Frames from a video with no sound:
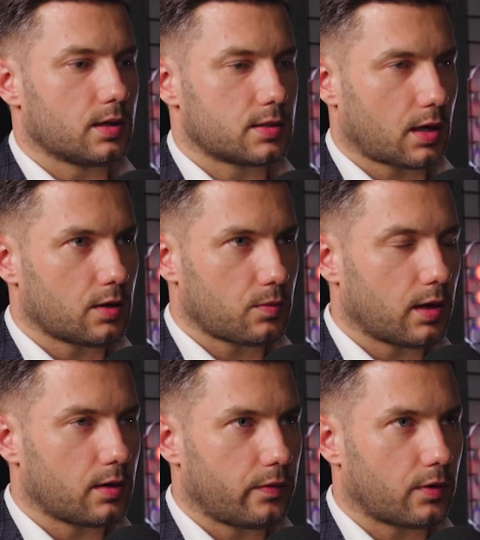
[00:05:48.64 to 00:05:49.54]
the second
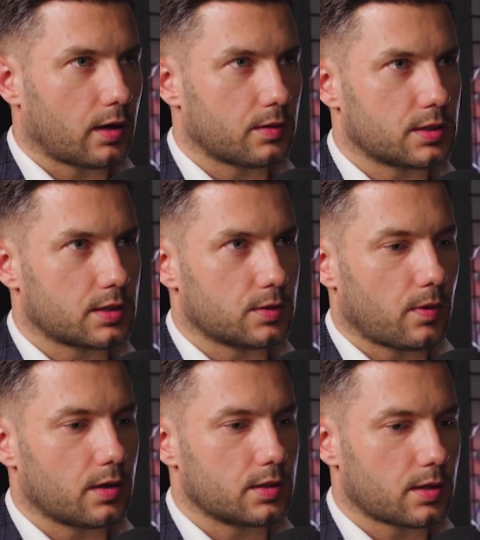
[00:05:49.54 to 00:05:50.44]
one,
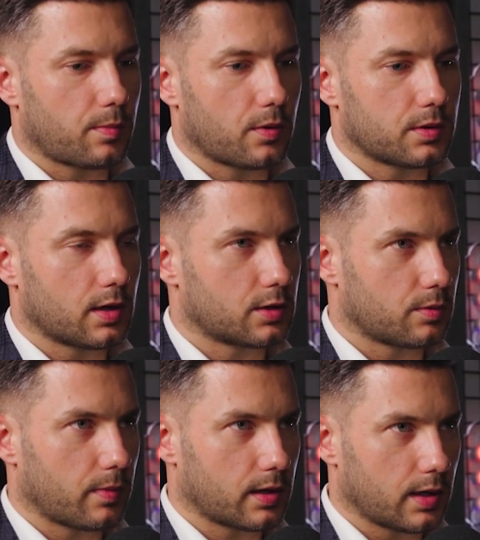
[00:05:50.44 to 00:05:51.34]
461, is about
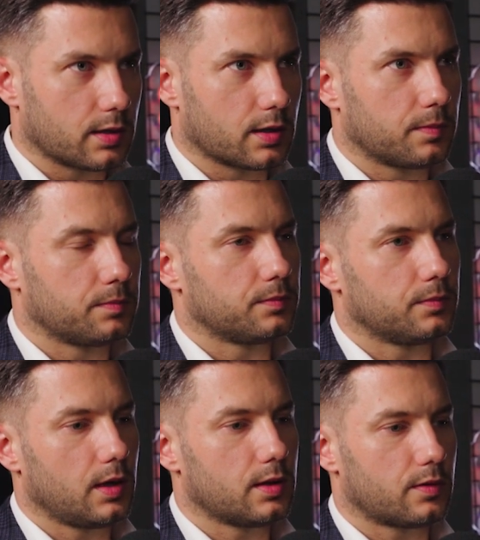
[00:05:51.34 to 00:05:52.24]
electromagnetic
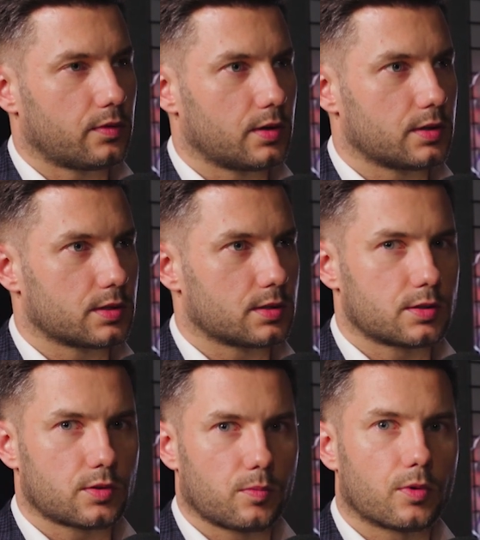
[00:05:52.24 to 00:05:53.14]
interferences,
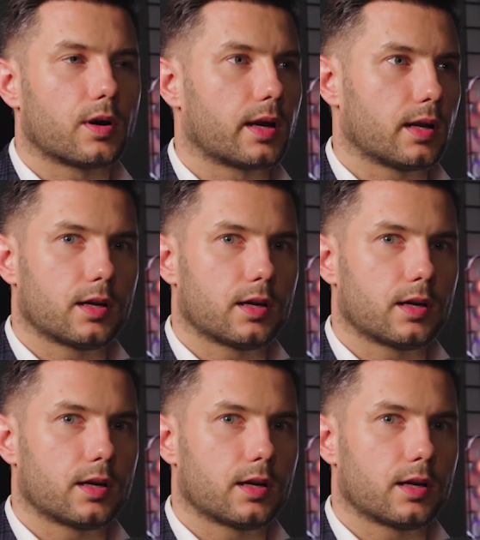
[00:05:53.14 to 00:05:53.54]
so more like